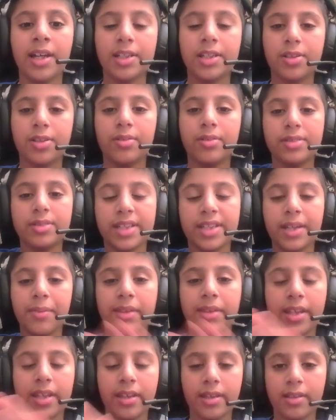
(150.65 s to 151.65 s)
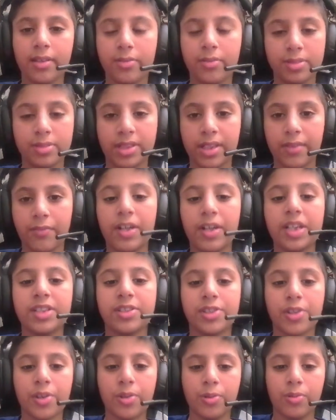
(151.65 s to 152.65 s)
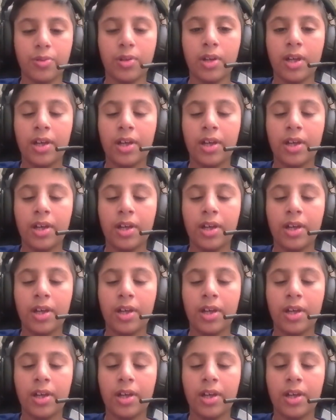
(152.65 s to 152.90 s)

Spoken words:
So same thing goes in French too.